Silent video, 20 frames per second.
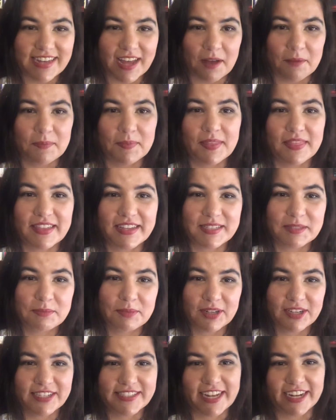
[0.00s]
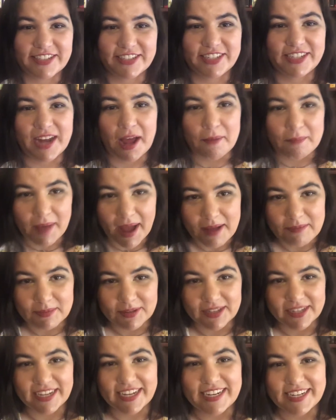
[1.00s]
up, this book is actually not my
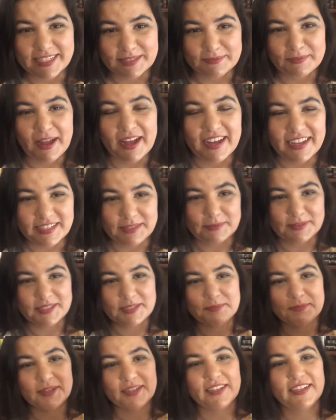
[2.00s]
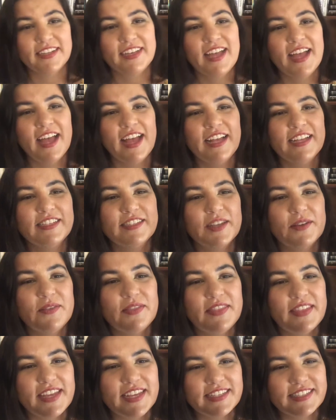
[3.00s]
book, it is my husband's book. So
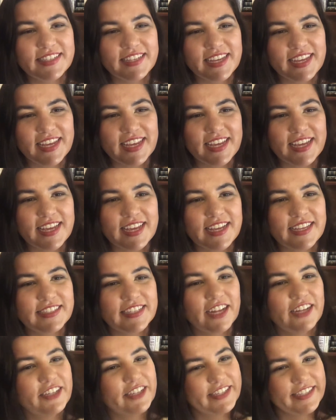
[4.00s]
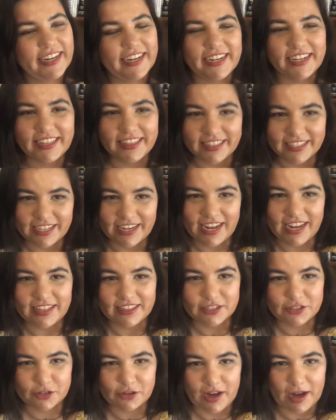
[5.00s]
this is Understanding
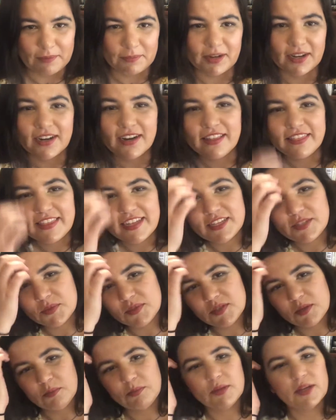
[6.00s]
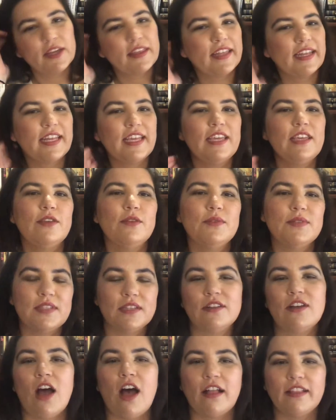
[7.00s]
English Grammar. This was a book that he used
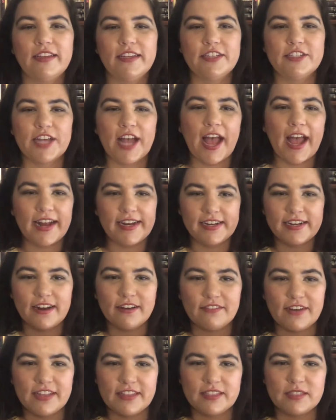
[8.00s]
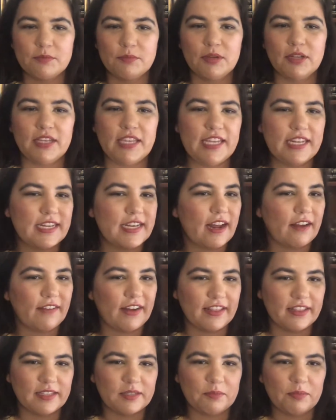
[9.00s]
in college. I did not rate this book, he did not
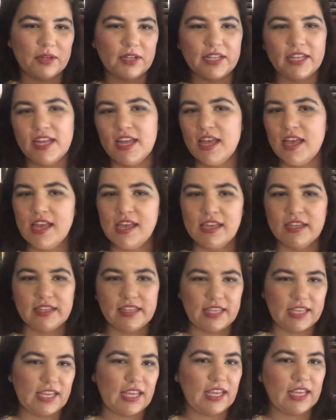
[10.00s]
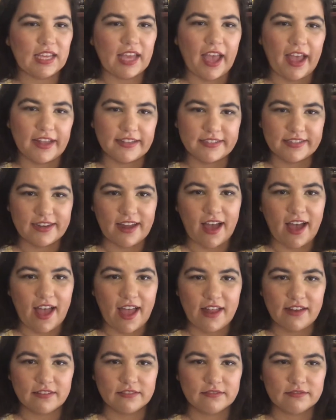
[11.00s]
rate this book. He has
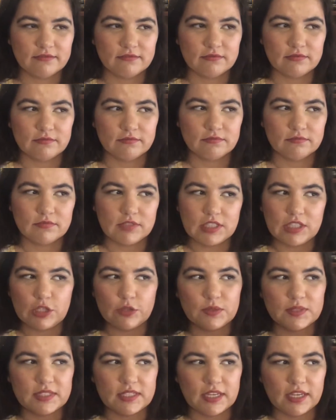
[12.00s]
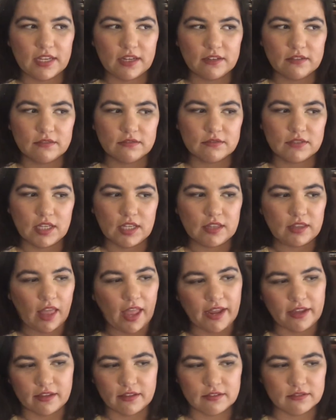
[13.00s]
not used it in
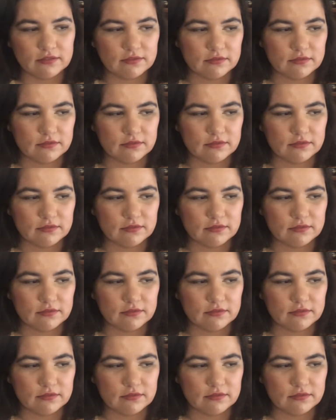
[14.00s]
like